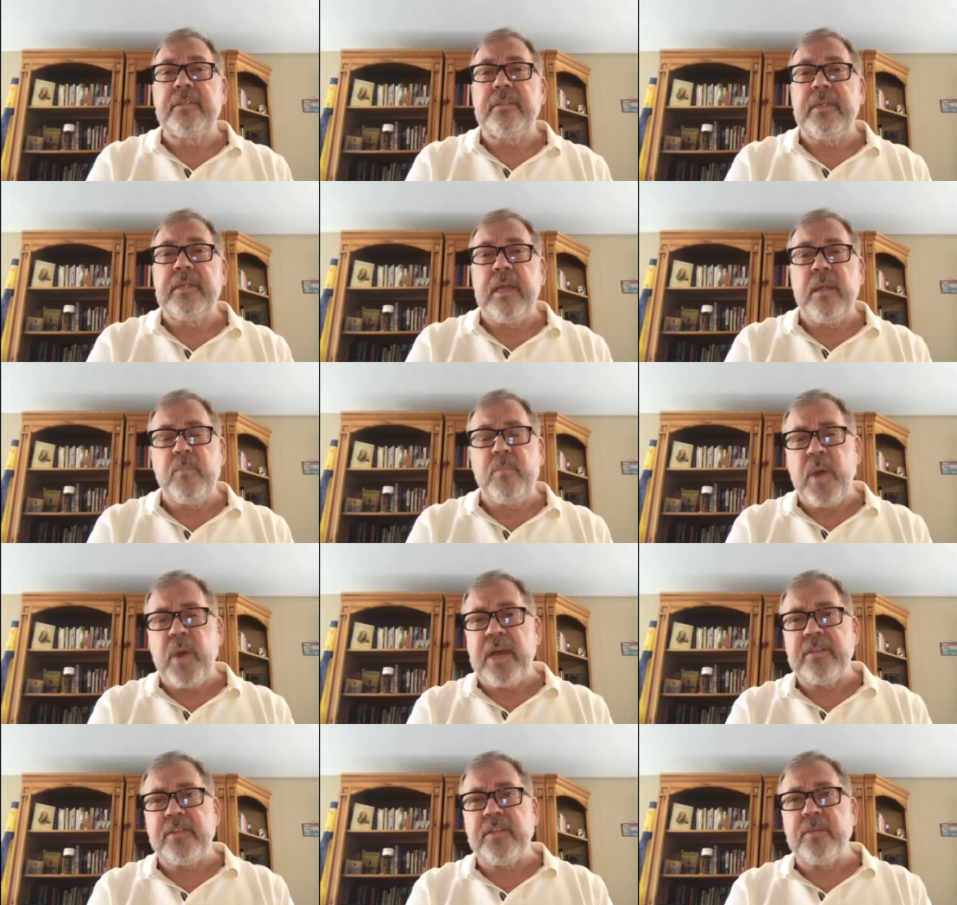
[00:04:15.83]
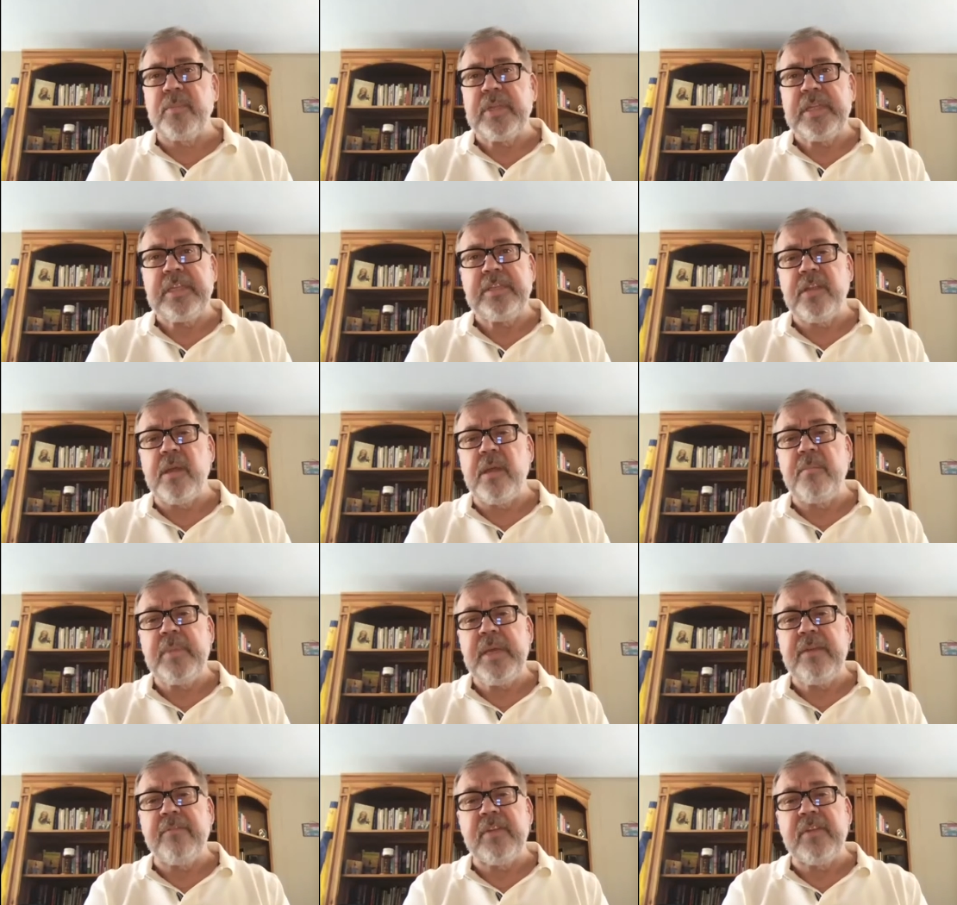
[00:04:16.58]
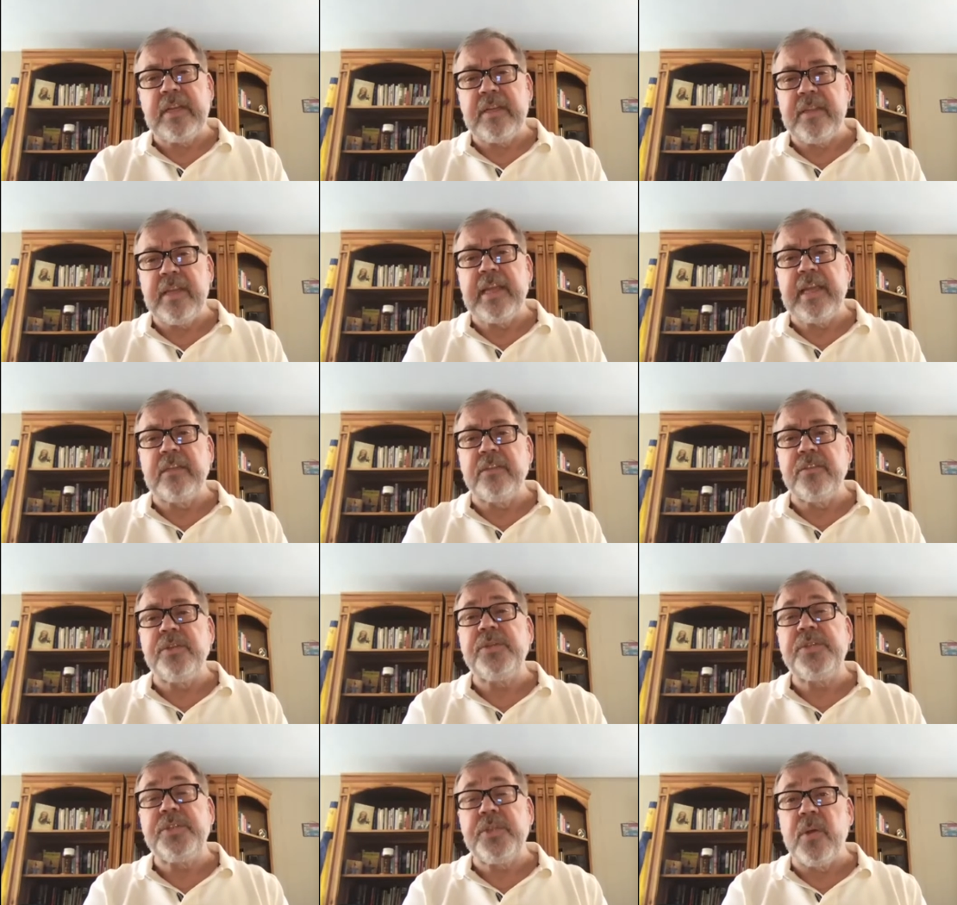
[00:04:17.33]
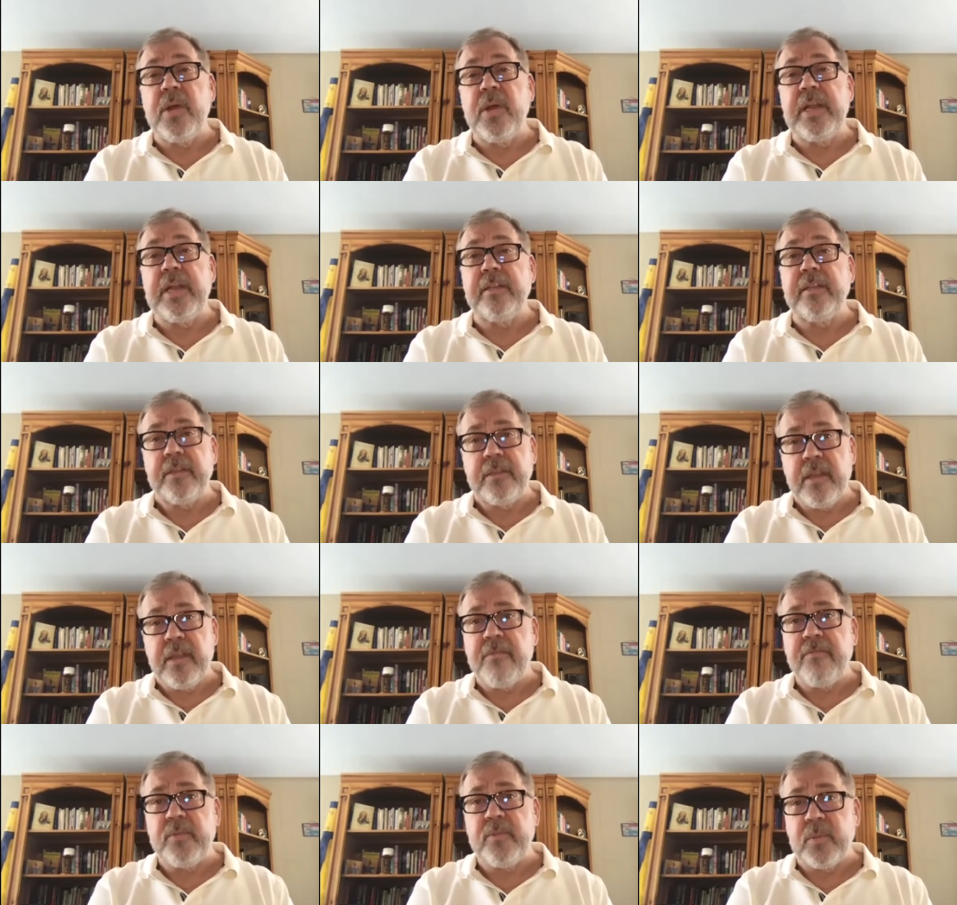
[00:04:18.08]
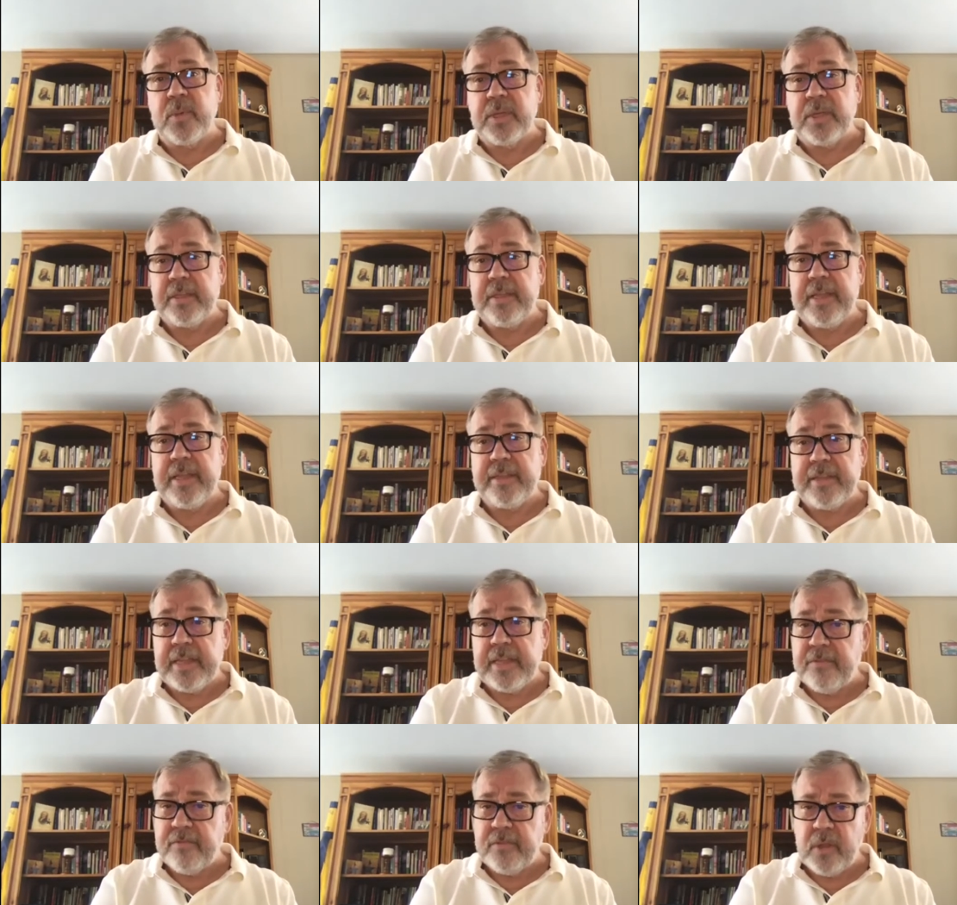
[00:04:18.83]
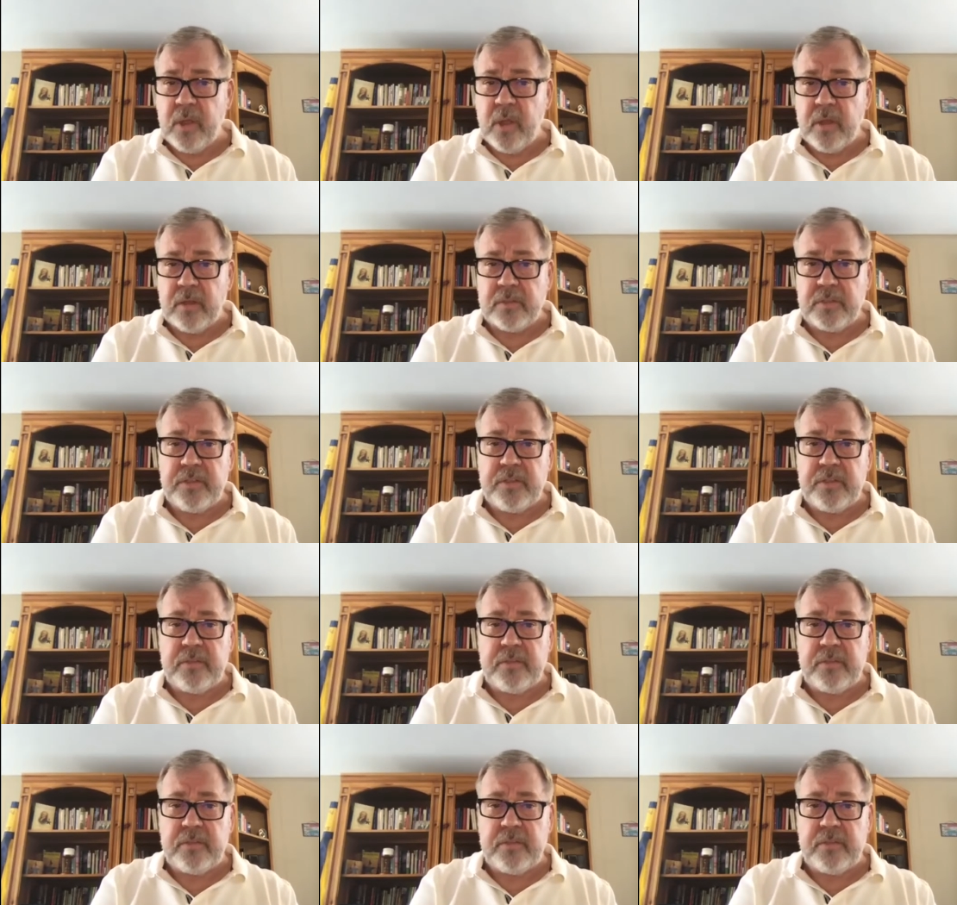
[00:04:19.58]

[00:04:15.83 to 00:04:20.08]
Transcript: And possibly some even think to join the loved one that they've lost.